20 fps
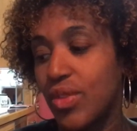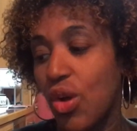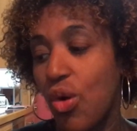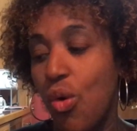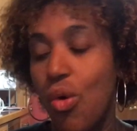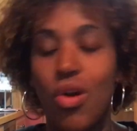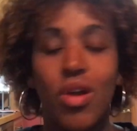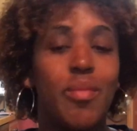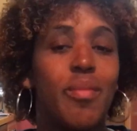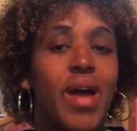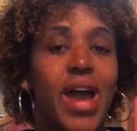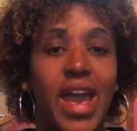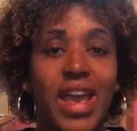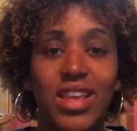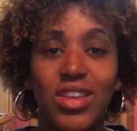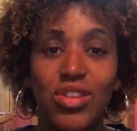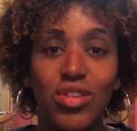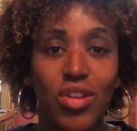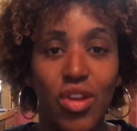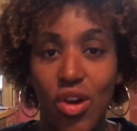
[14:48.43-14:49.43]
Or my,
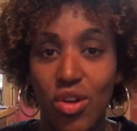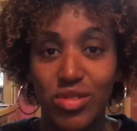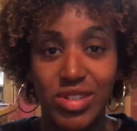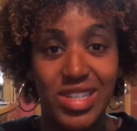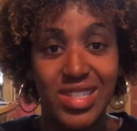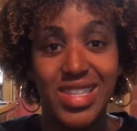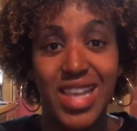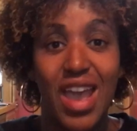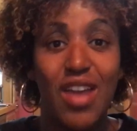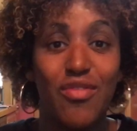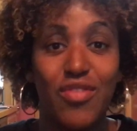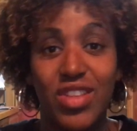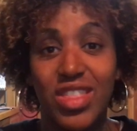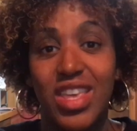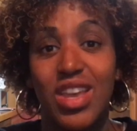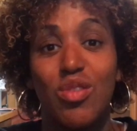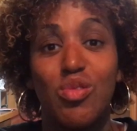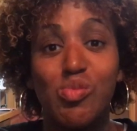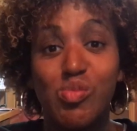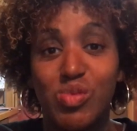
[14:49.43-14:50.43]
you know, just
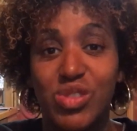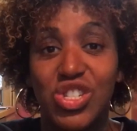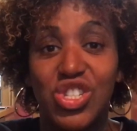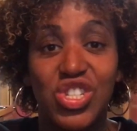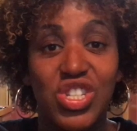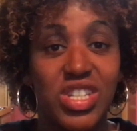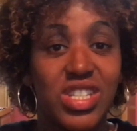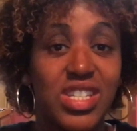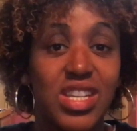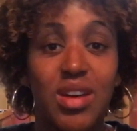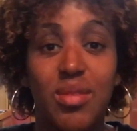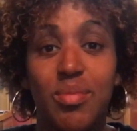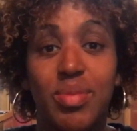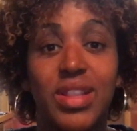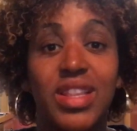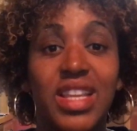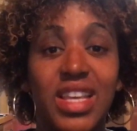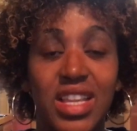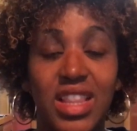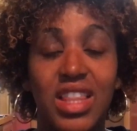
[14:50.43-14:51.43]
everything was just
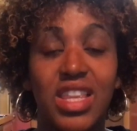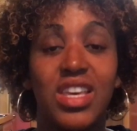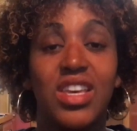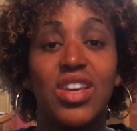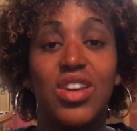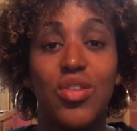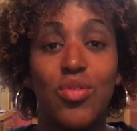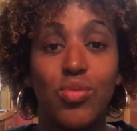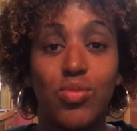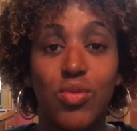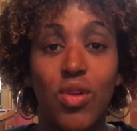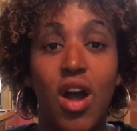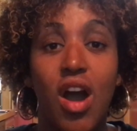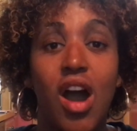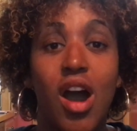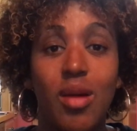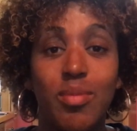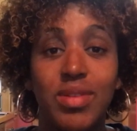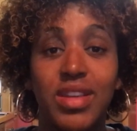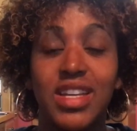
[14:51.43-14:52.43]
completely
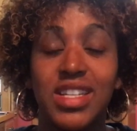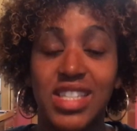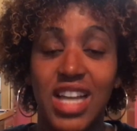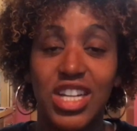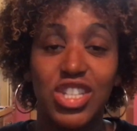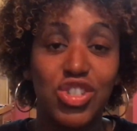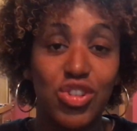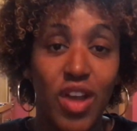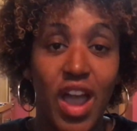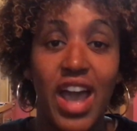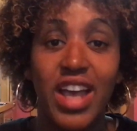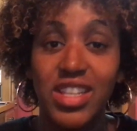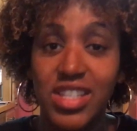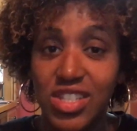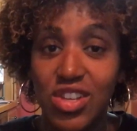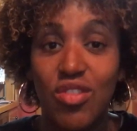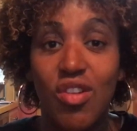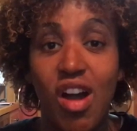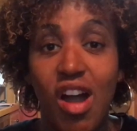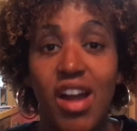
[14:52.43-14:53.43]
raw because I tried
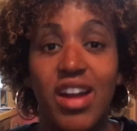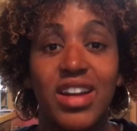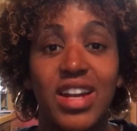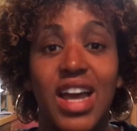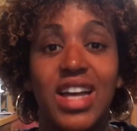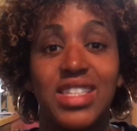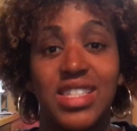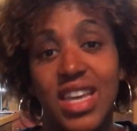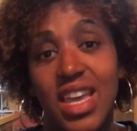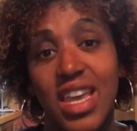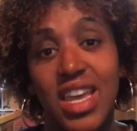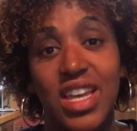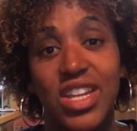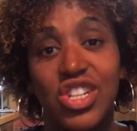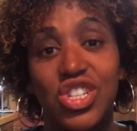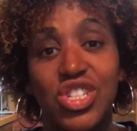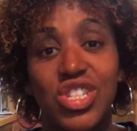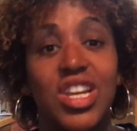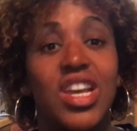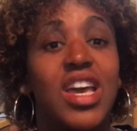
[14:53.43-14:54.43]
so hard not to
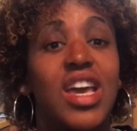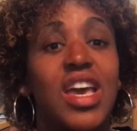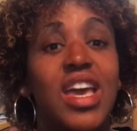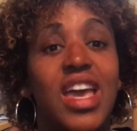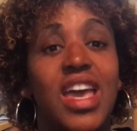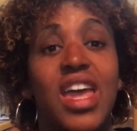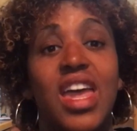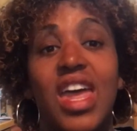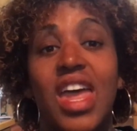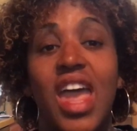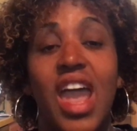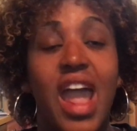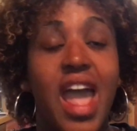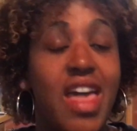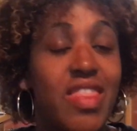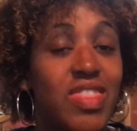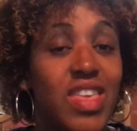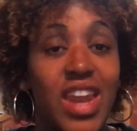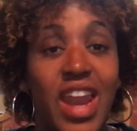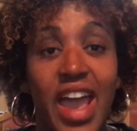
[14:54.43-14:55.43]
itch,
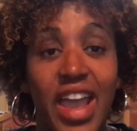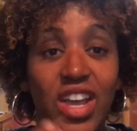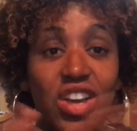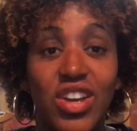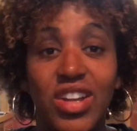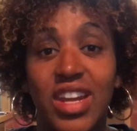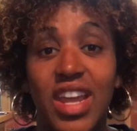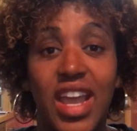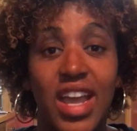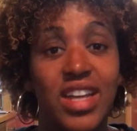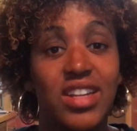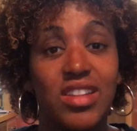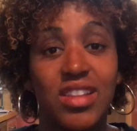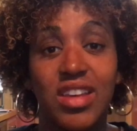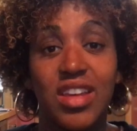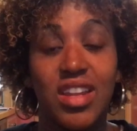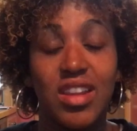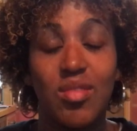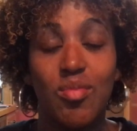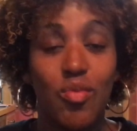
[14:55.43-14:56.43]
and then I couldn't handle
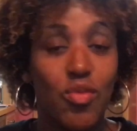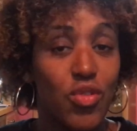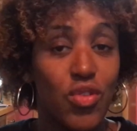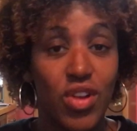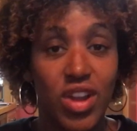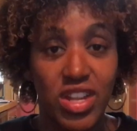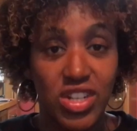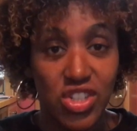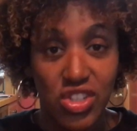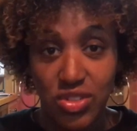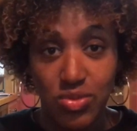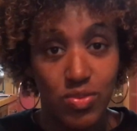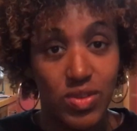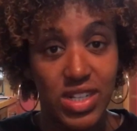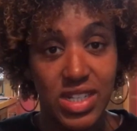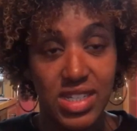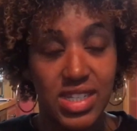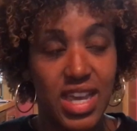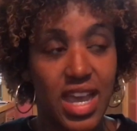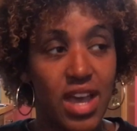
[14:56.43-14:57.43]
it anymore and just
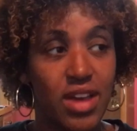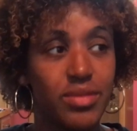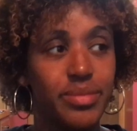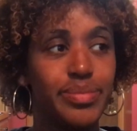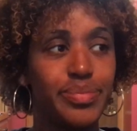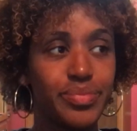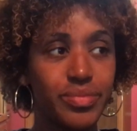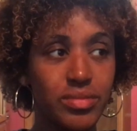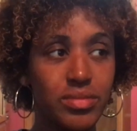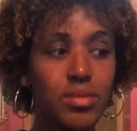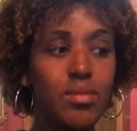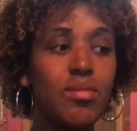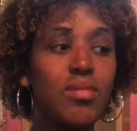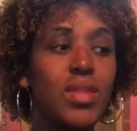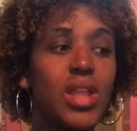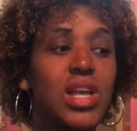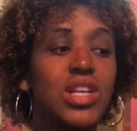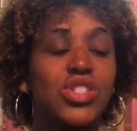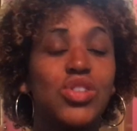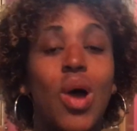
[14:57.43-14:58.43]
went to town.
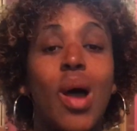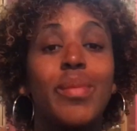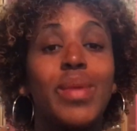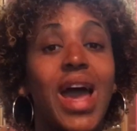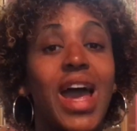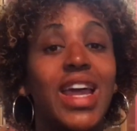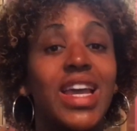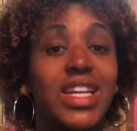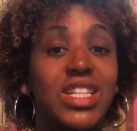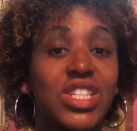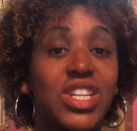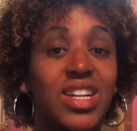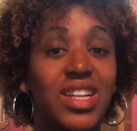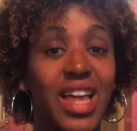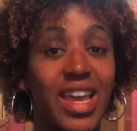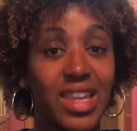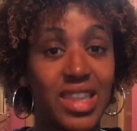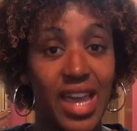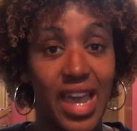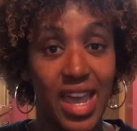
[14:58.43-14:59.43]
So I'm not itching
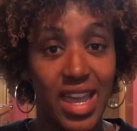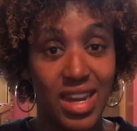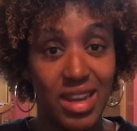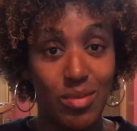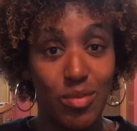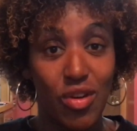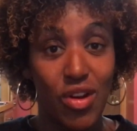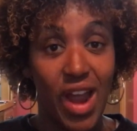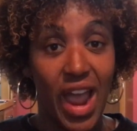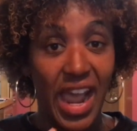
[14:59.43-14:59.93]
like that anymore.